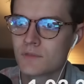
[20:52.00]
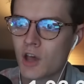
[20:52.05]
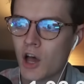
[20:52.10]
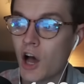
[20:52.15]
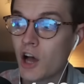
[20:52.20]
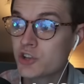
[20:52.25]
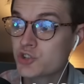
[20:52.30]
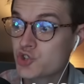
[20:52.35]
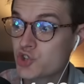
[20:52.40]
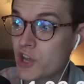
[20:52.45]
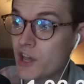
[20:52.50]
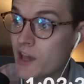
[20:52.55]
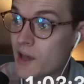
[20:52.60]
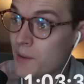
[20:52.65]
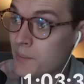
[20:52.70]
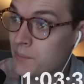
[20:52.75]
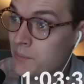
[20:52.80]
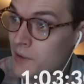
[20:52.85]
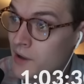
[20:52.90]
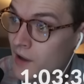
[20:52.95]
A
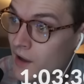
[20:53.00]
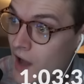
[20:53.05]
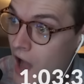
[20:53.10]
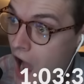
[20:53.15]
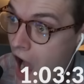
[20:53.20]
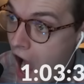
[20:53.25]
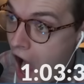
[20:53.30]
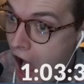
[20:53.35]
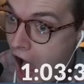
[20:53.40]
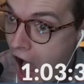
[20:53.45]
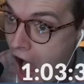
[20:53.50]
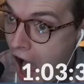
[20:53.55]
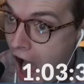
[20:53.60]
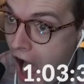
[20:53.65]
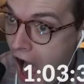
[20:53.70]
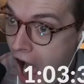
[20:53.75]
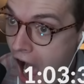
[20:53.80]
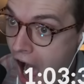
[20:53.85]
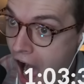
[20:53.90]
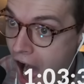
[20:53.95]
gym!
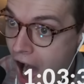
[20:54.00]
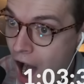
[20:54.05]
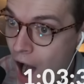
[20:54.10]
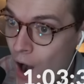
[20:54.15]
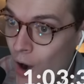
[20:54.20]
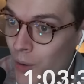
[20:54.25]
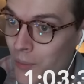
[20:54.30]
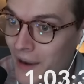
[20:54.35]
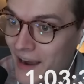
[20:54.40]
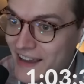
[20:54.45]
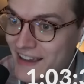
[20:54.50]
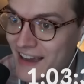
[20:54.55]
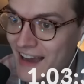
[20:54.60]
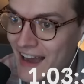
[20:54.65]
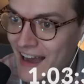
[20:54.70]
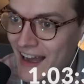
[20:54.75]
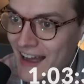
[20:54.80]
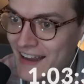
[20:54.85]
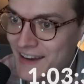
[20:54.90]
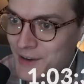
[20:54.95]
Oh my
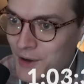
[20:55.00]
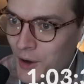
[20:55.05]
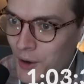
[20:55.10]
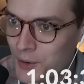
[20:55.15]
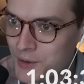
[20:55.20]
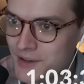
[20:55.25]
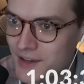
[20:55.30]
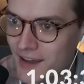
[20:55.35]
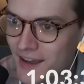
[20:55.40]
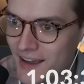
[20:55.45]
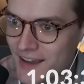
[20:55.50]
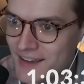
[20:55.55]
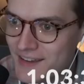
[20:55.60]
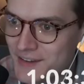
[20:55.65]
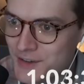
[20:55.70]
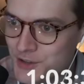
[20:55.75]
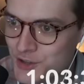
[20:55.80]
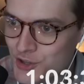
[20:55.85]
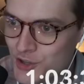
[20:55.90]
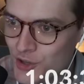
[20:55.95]
god, okay,
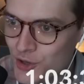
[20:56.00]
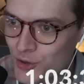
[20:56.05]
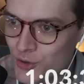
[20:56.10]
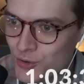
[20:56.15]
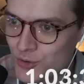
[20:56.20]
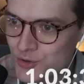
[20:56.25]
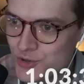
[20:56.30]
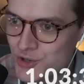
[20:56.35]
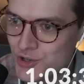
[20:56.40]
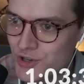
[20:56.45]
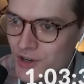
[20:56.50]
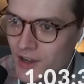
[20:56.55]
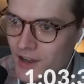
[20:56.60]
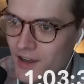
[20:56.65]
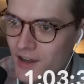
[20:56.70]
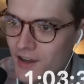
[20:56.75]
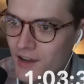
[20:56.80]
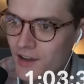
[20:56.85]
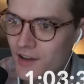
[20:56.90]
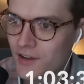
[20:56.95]
huge.
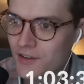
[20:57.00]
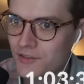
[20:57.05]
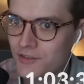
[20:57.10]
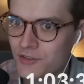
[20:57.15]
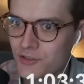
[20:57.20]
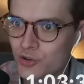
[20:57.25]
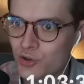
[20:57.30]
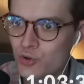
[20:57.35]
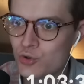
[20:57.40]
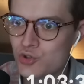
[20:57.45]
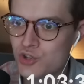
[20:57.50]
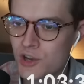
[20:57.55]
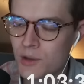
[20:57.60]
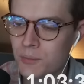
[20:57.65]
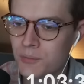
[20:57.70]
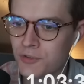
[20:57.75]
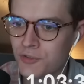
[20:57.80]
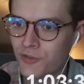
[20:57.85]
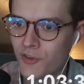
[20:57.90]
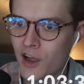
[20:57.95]
2
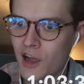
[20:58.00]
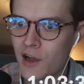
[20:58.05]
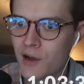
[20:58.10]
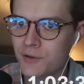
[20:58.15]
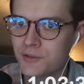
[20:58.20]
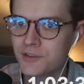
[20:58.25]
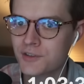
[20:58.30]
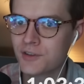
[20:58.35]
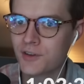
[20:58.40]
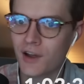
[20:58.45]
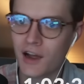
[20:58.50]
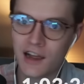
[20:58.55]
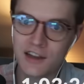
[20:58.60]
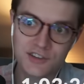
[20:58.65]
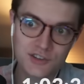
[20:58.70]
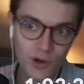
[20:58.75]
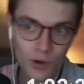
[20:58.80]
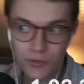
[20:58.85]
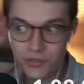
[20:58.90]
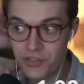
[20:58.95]
gyms found. I
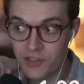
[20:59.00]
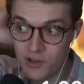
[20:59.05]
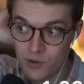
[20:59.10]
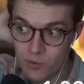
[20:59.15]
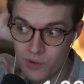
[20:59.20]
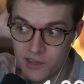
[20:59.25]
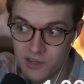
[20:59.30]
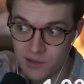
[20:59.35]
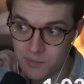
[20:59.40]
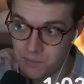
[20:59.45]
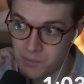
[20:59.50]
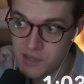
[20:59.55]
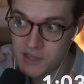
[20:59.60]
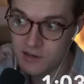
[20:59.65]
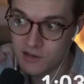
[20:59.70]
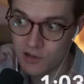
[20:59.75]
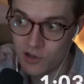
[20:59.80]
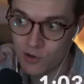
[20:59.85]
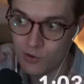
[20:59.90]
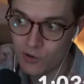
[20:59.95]
don't think we can
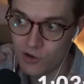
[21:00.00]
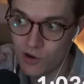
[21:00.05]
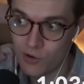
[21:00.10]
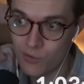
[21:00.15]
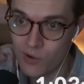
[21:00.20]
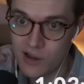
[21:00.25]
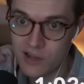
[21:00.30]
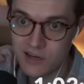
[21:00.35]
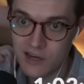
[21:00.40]
beat Koga right